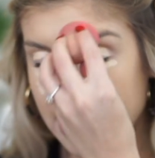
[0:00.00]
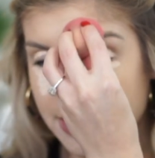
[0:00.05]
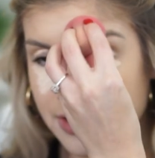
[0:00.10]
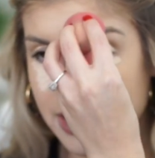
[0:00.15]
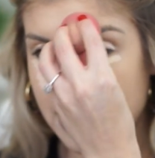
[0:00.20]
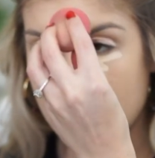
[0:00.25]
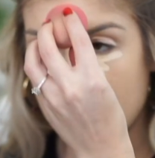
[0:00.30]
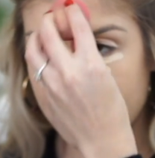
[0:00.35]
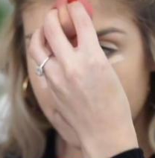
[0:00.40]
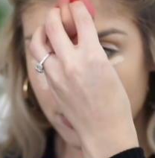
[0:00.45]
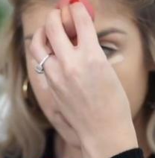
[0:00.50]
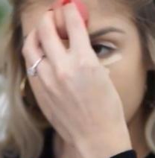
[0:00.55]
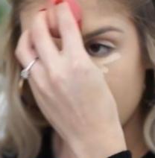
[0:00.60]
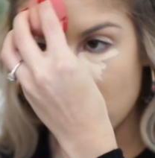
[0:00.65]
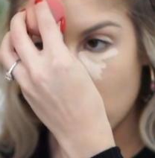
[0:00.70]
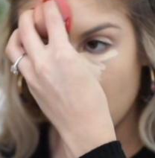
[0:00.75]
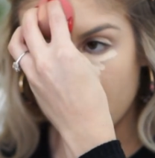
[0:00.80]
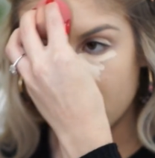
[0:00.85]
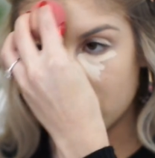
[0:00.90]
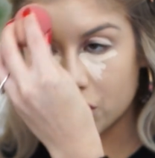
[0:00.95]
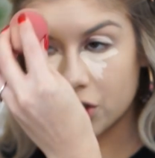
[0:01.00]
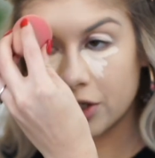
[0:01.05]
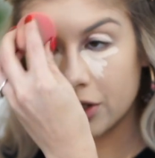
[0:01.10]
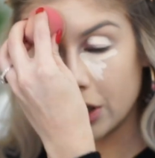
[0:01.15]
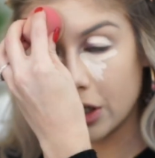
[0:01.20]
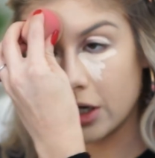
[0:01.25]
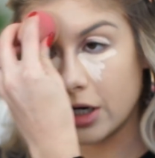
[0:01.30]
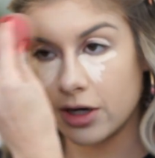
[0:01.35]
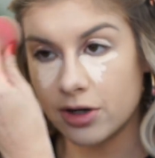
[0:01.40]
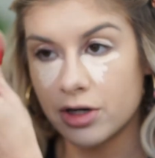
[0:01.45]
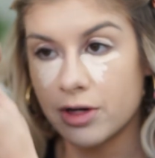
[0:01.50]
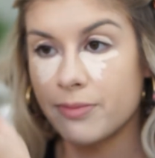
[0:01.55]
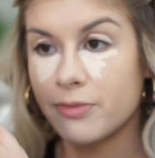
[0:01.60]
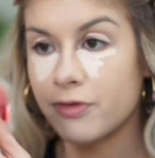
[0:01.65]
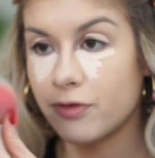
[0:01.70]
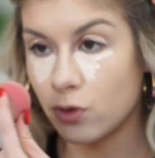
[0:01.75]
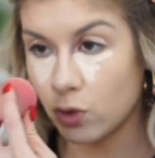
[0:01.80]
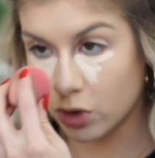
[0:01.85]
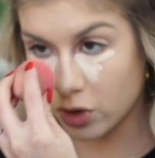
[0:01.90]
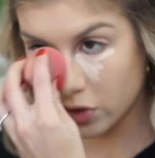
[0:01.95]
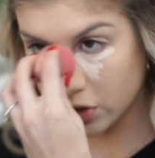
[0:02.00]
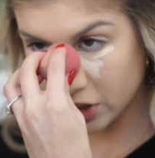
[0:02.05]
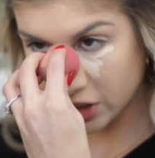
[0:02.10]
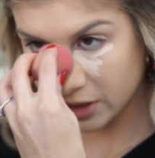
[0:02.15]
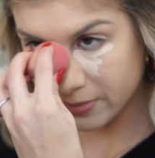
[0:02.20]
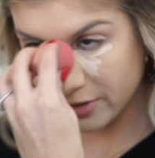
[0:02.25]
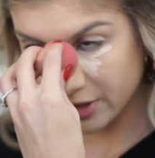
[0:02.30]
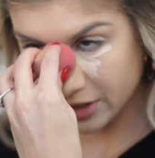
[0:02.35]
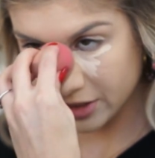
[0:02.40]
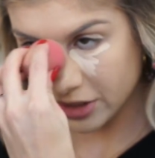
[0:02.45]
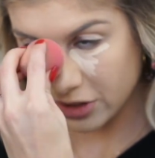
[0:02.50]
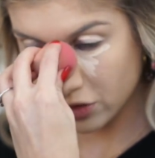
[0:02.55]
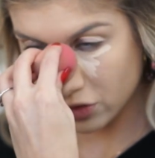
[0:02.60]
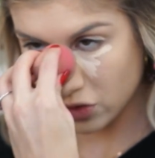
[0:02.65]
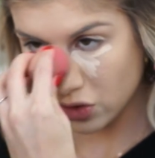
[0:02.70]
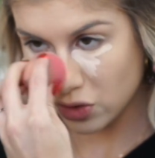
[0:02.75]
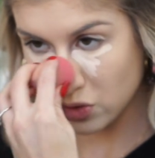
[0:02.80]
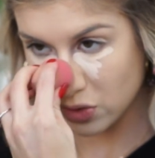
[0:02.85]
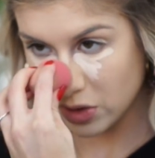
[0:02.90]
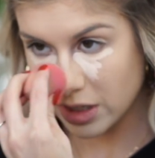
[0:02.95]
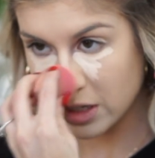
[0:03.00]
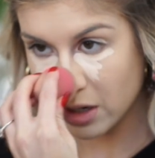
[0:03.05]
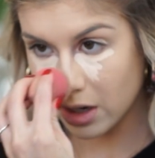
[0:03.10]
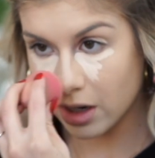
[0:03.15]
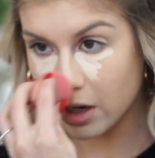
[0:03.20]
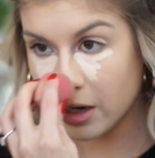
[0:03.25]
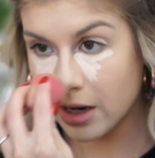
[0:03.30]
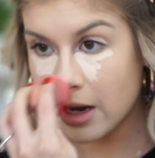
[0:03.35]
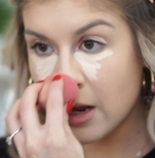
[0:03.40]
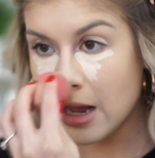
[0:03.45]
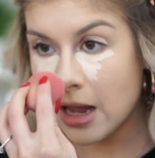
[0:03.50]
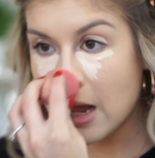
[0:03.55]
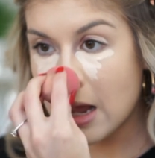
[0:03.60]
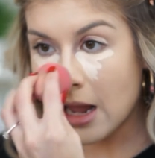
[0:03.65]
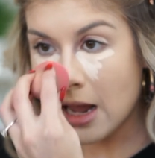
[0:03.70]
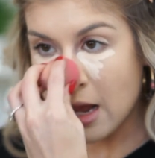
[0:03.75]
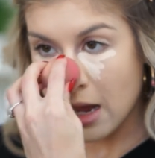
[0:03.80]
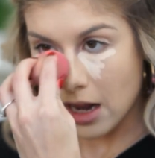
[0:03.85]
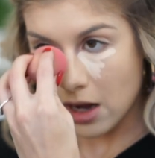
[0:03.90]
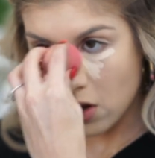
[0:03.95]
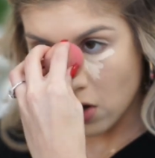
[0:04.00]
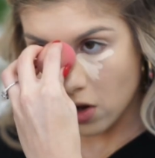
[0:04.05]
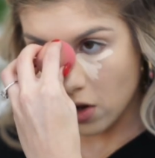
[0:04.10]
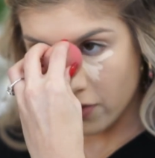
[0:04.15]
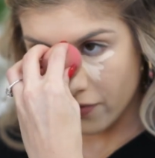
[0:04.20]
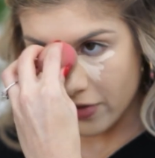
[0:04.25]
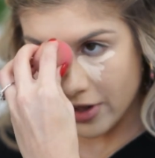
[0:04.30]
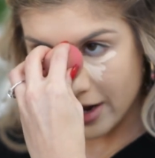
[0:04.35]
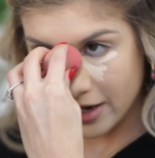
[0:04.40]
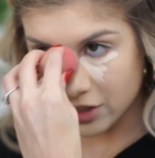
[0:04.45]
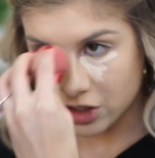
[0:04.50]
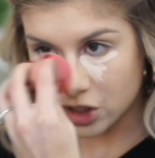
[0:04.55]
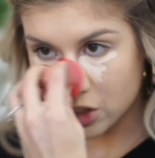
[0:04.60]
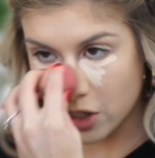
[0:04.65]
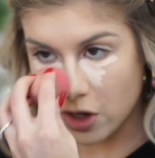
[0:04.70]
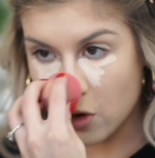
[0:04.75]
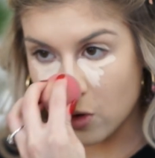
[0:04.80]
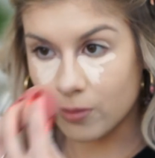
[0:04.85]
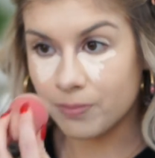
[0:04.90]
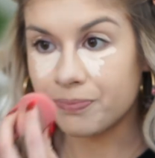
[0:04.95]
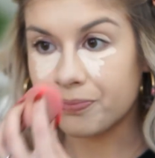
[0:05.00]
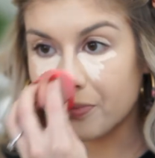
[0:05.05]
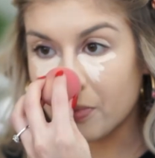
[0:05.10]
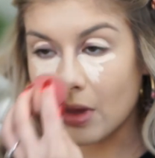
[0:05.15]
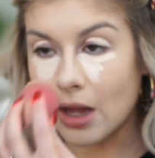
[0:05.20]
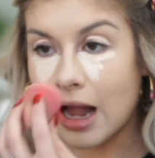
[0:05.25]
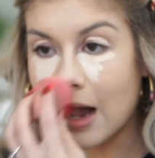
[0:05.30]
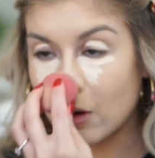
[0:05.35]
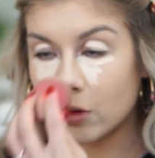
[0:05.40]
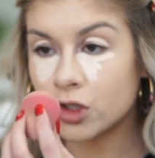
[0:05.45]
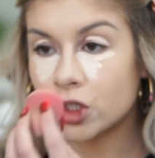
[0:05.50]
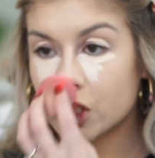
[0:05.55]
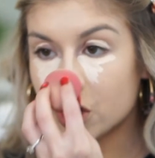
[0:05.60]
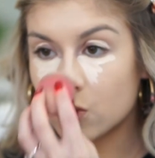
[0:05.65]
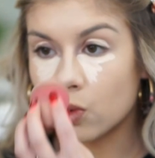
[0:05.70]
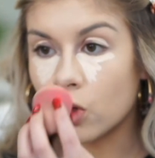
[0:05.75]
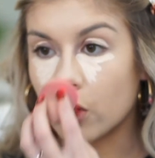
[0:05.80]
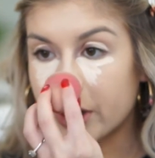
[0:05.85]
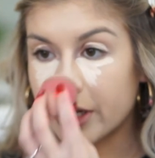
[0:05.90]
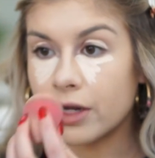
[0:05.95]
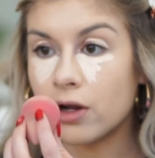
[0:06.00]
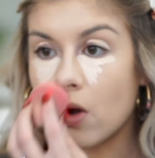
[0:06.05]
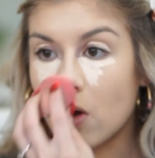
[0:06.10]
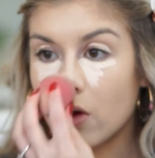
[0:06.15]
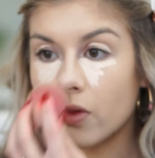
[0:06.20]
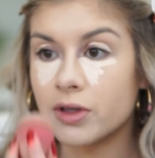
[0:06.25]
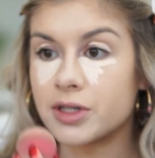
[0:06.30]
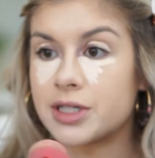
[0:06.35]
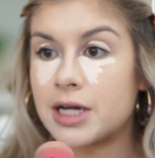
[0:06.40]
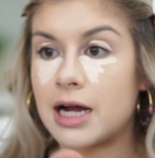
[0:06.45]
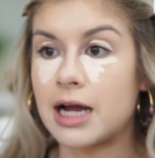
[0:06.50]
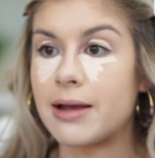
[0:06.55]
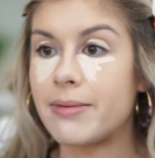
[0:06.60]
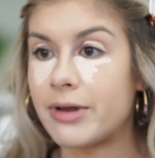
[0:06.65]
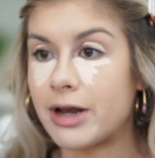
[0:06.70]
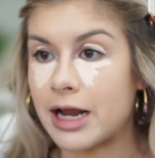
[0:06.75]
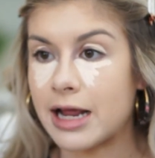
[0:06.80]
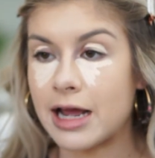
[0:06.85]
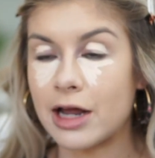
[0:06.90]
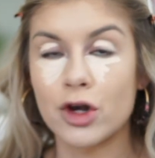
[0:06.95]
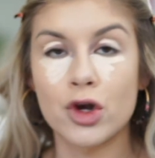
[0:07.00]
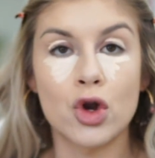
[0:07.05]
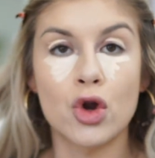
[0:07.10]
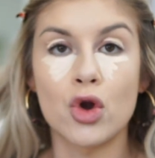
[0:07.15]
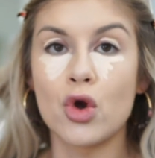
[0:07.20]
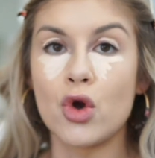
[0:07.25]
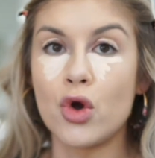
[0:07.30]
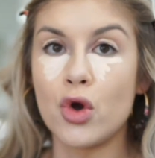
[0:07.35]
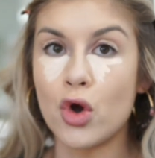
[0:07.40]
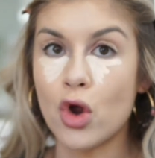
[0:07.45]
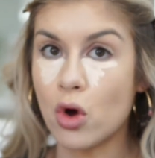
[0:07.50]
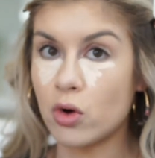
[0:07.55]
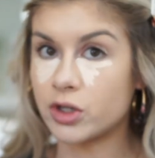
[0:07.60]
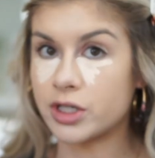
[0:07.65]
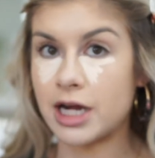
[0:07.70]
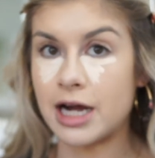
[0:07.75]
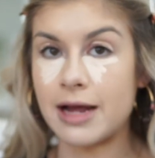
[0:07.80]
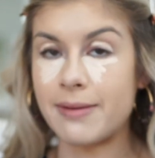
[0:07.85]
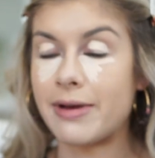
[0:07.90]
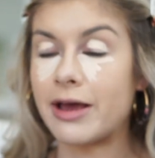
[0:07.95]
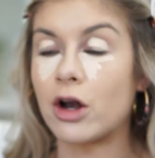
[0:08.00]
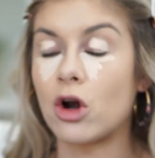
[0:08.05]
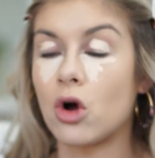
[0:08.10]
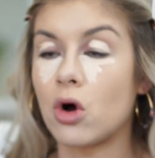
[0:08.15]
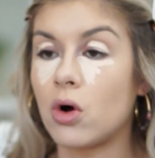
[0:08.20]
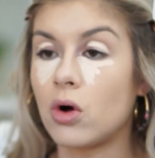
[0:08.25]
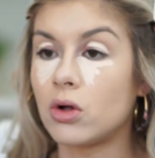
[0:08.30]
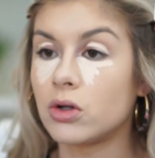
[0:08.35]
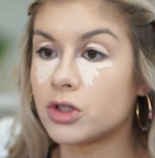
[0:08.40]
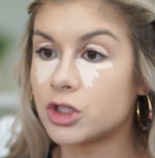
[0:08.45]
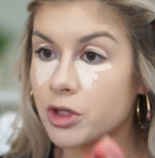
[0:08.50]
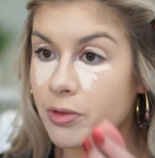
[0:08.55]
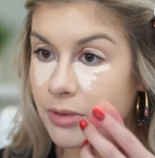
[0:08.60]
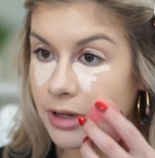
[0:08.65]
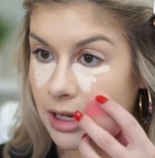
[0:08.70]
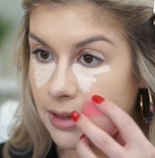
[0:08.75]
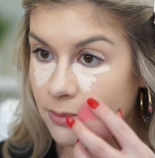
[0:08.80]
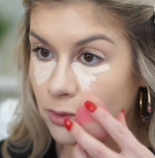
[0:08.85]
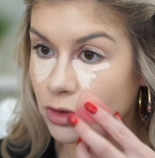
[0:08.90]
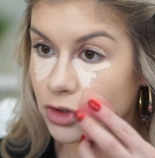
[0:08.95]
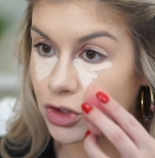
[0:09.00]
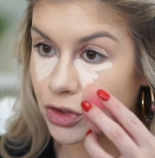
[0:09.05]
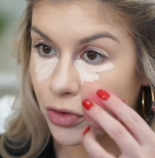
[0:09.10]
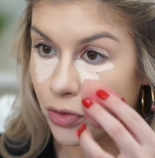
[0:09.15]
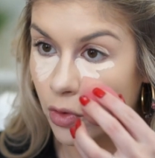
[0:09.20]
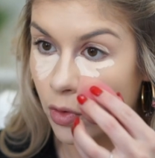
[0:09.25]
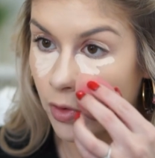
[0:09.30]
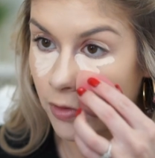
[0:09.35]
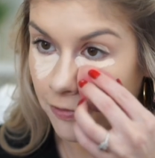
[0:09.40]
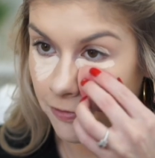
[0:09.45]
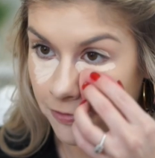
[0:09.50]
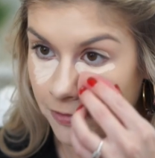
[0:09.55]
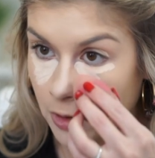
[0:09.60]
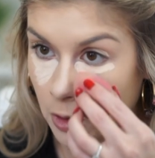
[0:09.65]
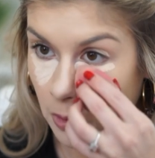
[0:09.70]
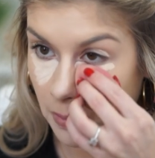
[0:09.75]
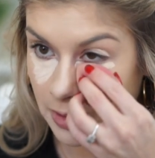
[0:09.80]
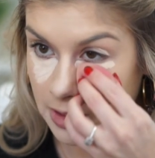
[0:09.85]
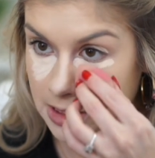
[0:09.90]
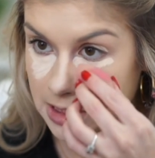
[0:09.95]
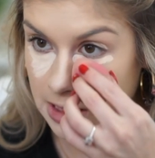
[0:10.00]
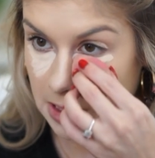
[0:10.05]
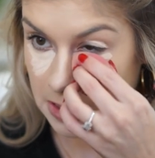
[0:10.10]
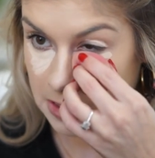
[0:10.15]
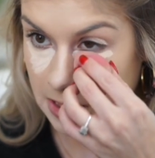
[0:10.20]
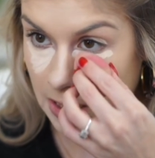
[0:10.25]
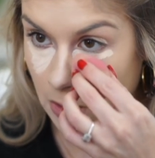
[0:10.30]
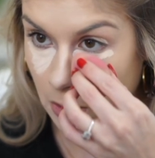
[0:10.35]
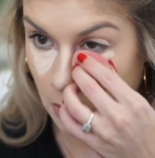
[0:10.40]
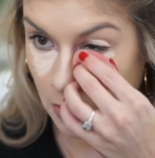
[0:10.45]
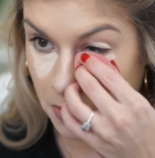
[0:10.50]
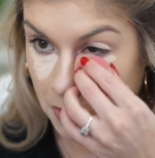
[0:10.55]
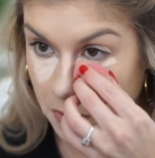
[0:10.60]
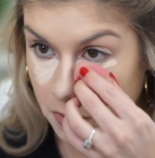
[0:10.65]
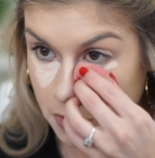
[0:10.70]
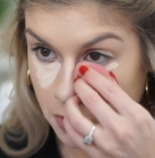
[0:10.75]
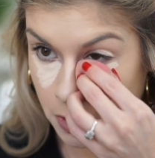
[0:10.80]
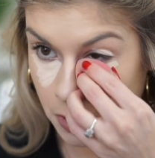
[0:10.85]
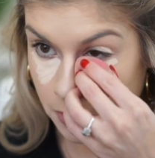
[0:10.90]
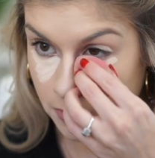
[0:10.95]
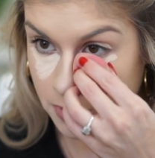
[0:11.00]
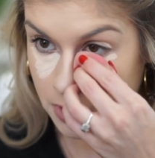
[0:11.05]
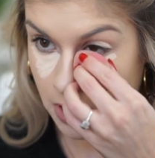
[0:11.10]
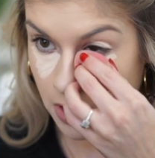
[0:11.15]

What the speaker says: And then everybody wanted to get their hair done before Christmas and the new year and all that. So I was just working all the time and I had no time at all to be able to film and sit down on YouTube.